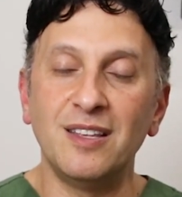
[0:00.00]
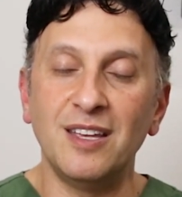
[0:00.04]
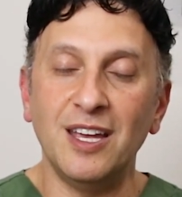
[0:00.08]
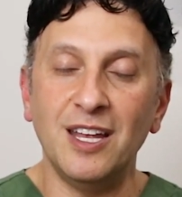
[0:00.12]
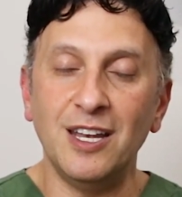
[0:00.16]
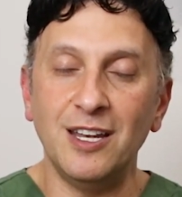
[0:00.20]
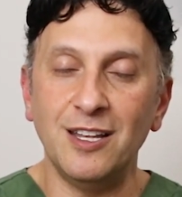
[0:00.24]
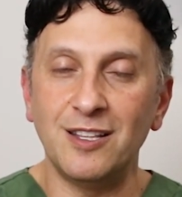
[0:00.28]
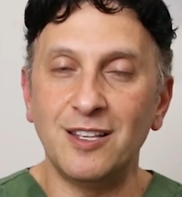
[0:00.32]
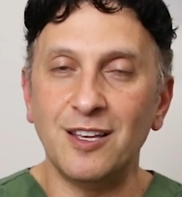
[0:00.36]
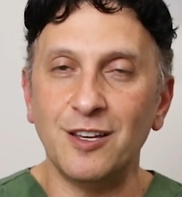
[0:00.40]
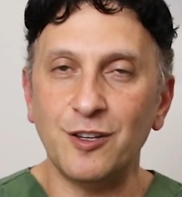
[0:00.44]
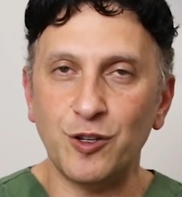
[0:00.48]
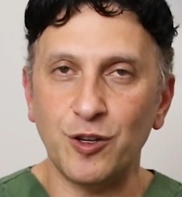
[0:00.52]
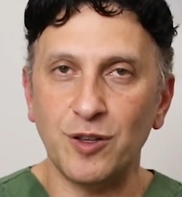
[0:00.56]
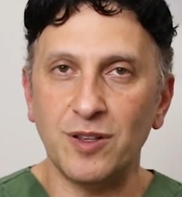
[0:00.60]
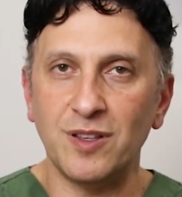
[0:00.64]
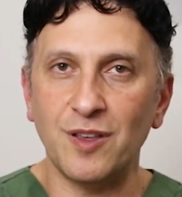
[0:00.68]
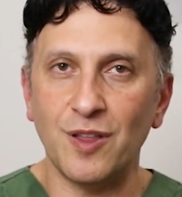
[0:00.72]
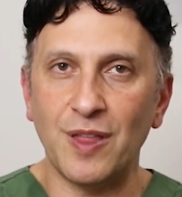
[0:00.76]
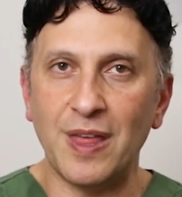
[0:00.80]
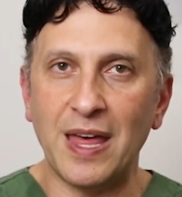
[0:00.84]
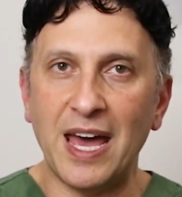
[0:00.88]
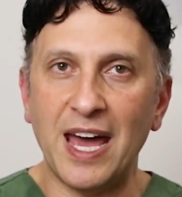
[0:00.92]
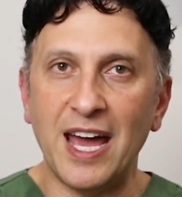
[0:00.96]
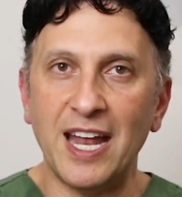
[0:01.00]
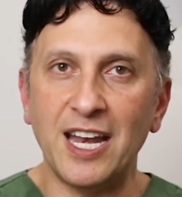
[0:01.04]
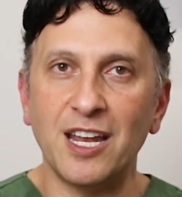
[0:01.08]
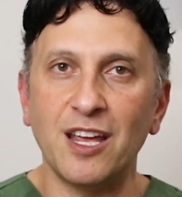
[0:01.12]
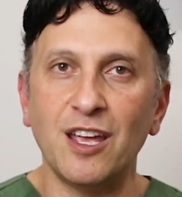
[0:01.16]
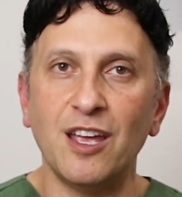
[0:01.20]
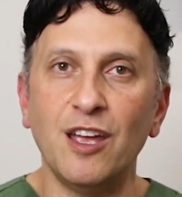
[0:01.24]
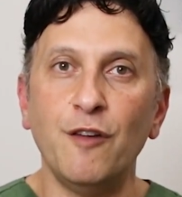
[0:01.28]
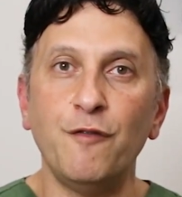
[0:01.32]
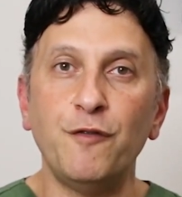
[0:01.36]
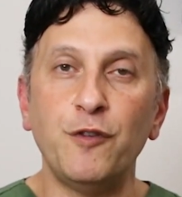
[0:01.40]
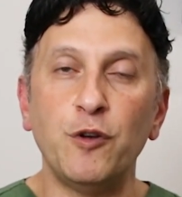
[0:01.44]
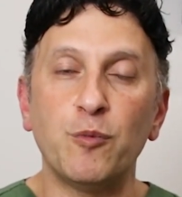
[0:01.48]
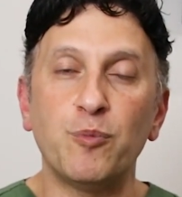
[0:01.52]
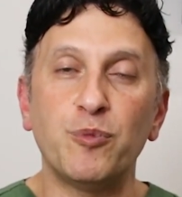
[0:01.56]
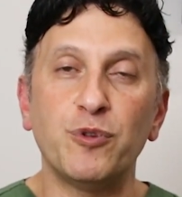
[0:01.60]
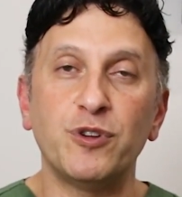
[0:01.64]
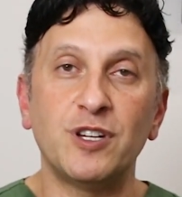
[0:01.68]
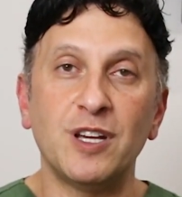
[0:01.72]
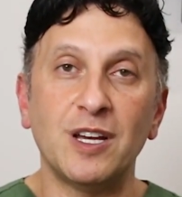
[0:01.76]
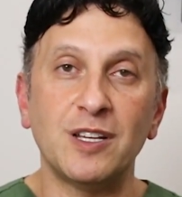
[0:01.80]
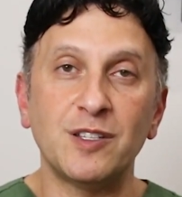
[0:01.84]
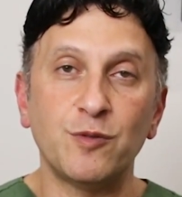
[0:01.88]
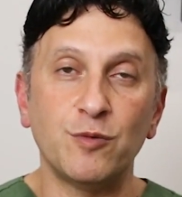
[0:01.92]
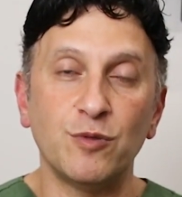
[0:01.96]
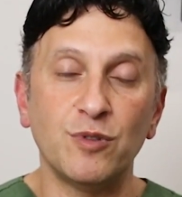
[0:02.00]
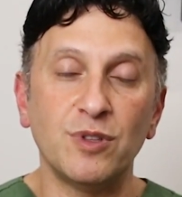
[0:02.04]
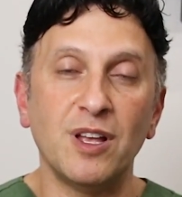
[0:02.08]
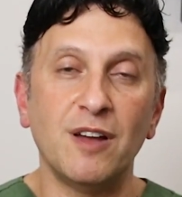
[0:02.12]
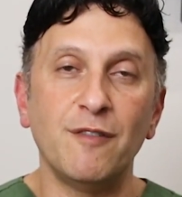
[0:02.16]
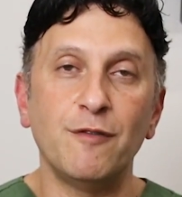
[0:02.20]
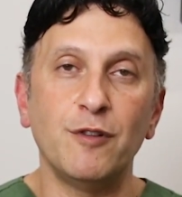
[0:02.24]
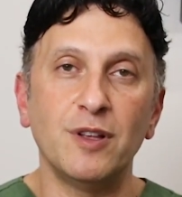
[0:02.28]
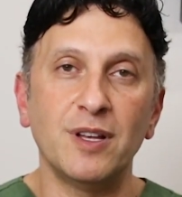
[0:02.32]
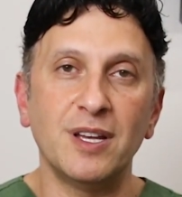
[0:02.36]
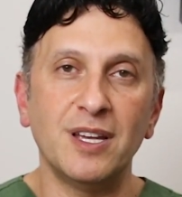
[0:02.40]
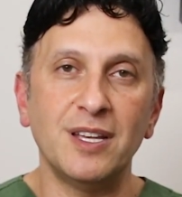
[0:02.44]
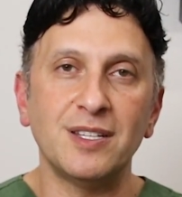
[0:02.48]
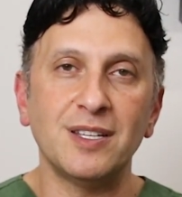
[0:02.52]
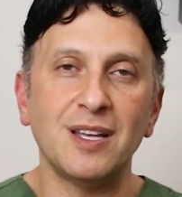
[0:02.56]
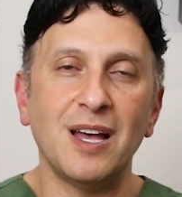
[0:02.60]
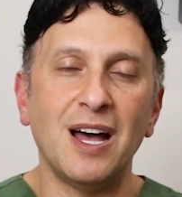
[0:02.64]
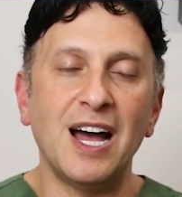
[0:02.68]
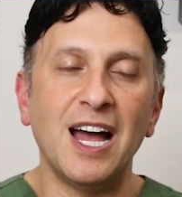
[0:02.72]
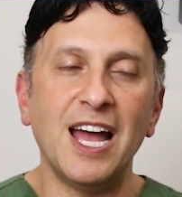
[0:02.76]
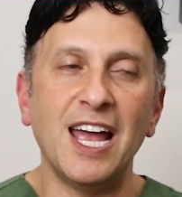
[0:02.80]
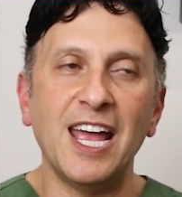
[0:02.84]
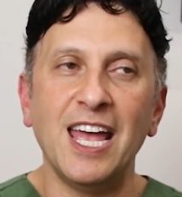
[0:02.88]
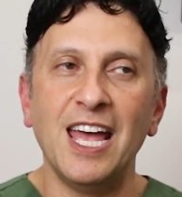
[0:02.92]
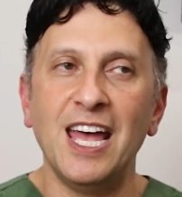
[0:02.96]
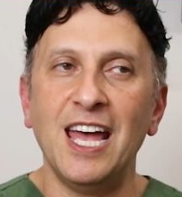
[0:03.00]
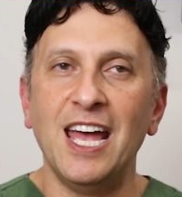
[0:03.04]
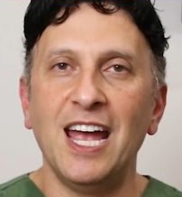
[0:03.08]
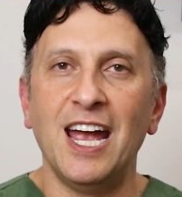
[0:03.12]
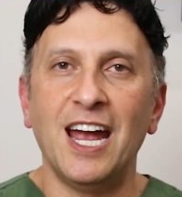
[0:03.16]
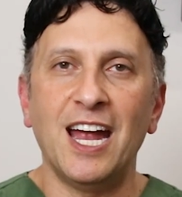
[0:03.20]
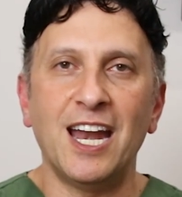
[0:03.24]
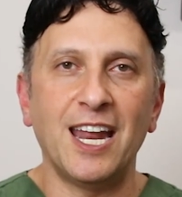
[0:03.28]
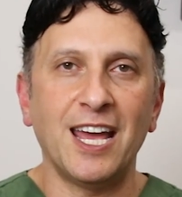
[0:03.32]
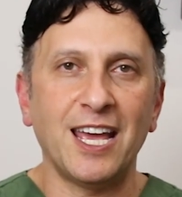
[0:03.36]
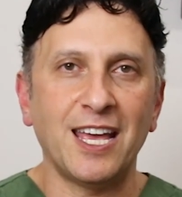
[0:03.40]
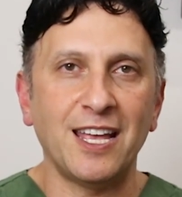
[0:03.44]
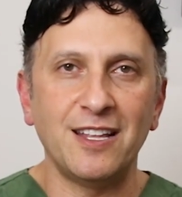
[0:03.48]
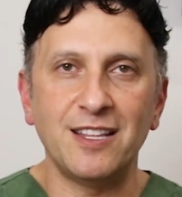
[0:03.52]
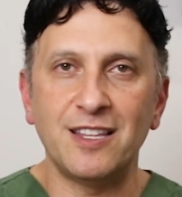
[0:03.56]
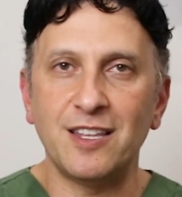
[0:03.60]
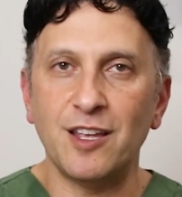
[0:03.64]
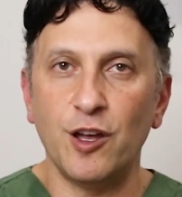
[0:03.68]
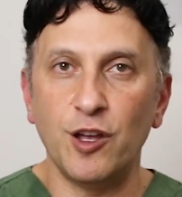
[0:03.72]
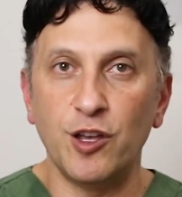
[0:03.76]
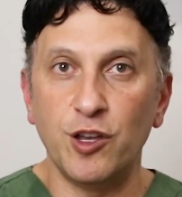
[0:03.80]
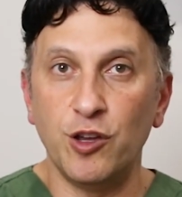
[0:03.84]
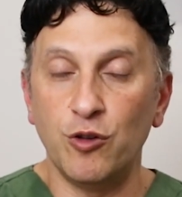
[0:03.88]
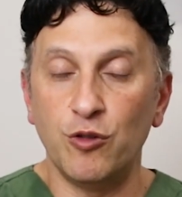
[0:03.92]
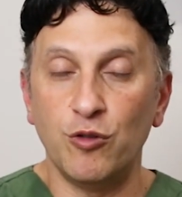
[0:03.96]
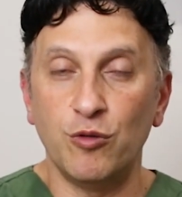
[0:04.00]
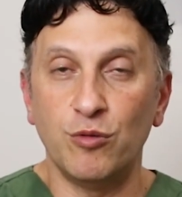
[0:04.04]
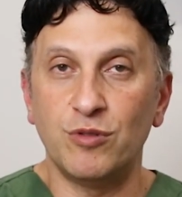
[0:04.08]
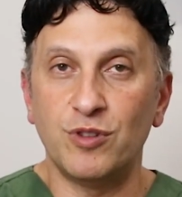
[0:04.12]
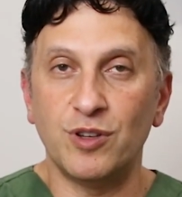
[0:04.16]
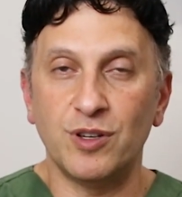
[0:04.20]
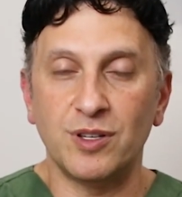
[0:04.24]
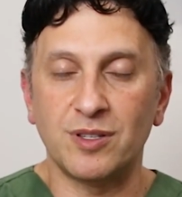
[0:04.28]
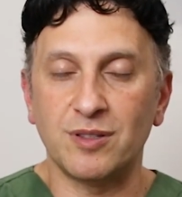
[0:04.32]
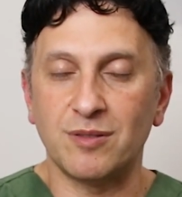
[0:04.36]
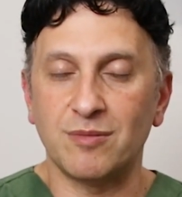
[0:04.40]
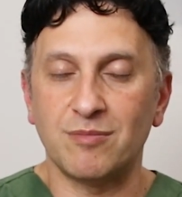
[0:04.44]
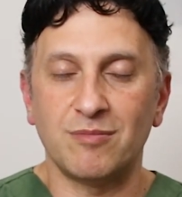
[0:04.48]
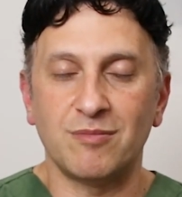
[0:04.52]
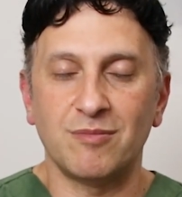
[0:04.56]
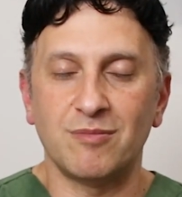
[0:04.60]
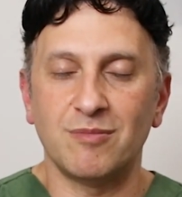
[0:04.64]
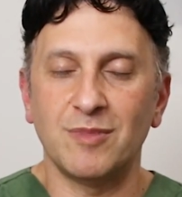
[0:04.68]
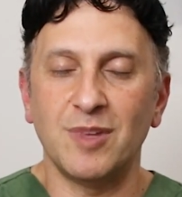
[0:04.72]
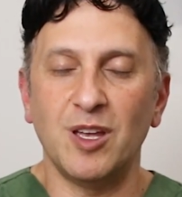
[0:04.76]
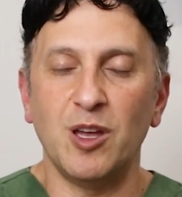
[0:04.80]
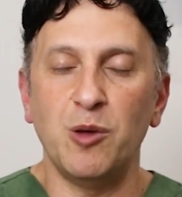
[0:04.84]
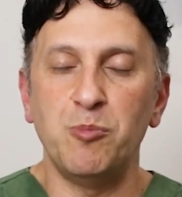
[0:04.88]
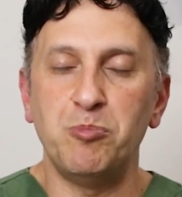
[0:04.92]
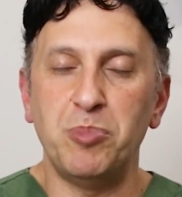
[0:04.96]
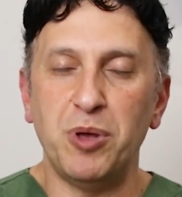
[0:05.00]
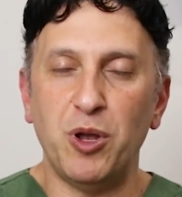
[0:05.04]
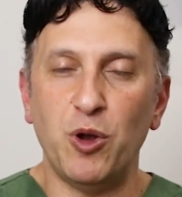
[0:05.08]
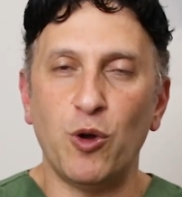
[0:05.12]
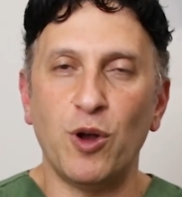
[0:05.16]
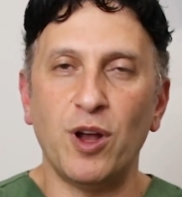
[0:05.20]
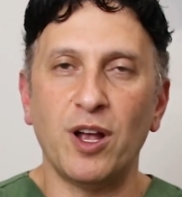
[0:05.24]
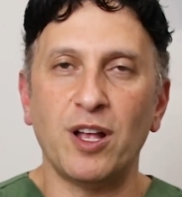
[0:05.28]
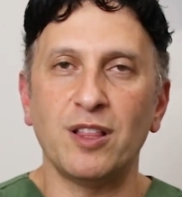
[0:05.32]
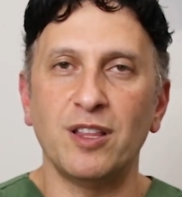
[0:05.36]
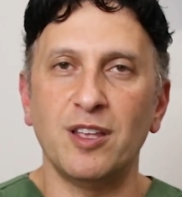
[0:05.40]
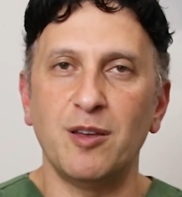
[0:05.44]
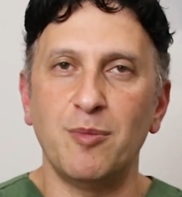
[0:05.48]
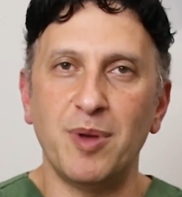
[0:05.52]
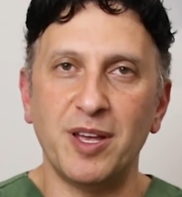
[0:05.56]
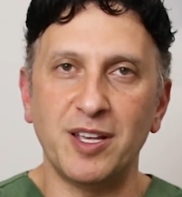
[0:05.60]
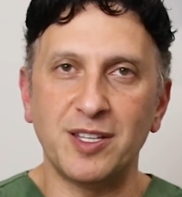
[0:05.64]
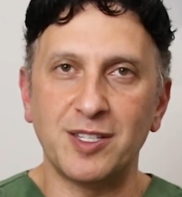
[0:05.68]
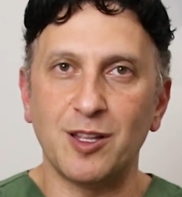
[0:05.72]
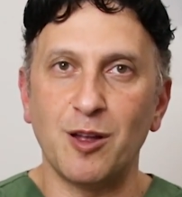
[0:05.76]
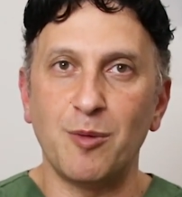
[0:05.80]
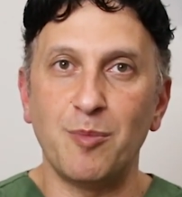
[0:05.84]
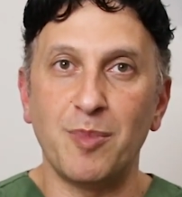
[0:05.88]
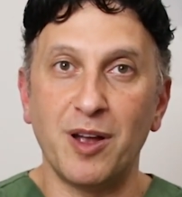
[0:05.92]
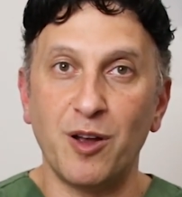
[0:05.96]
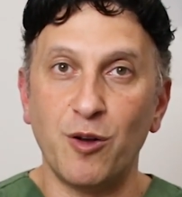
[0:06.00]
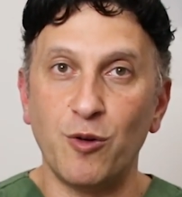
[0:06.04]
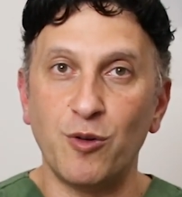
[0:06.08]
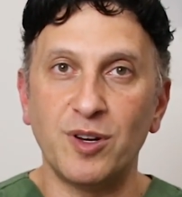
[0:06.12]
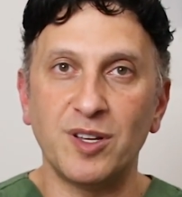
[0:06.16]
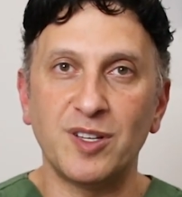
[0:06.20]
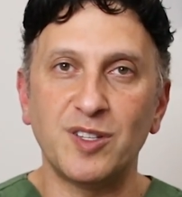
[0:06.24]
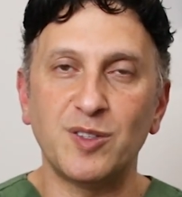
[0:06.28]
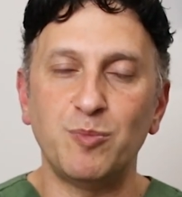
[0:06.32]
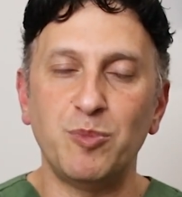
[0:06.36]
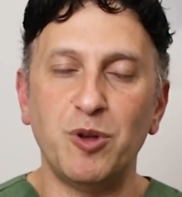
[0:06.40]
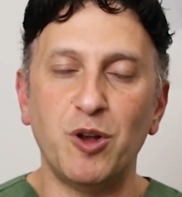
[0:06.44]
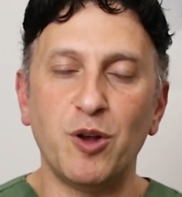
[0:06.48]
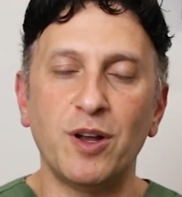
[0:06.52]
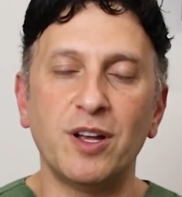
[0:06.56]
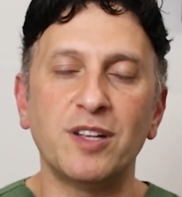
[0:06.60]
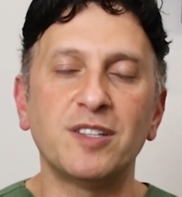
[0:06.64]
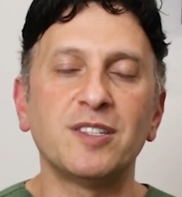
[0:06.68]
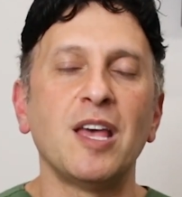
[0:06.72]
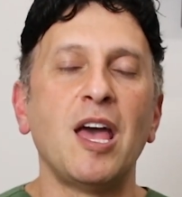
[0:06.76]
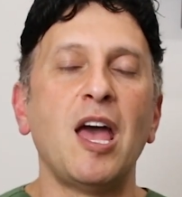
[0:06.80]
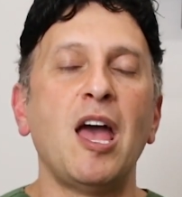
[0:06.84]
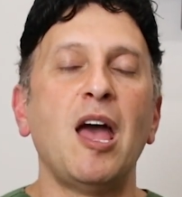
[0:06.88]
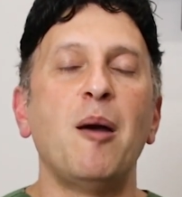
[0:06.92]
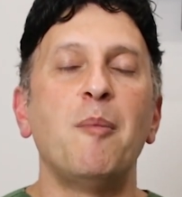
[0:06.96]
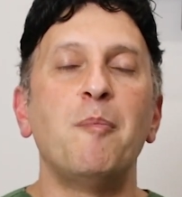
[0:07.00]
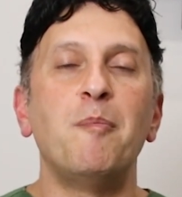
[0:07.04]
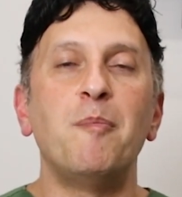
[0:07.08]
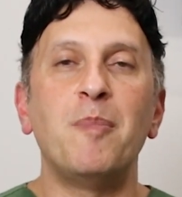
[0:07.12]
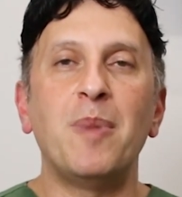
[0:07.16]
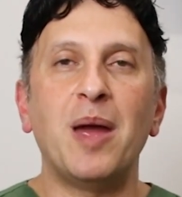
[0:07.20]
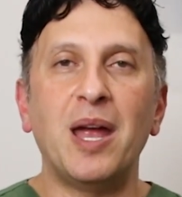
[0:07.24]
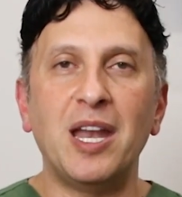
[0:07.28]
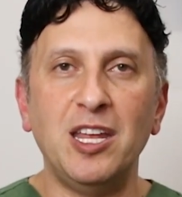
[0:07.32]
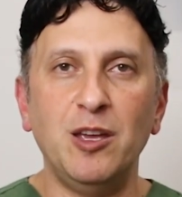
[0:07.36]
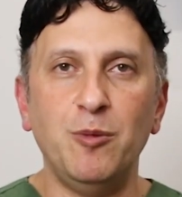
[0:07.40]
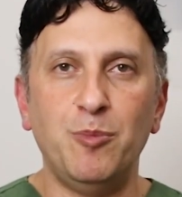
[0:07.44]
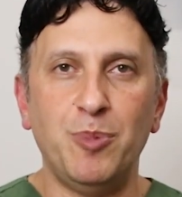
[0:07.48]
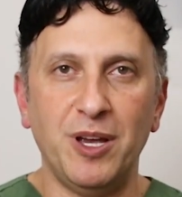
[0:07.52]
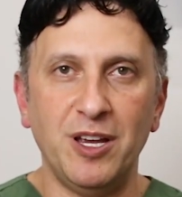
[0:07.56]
In addition to that, if your progesterone level is high, and I can tell you just empirically based on my own experience, many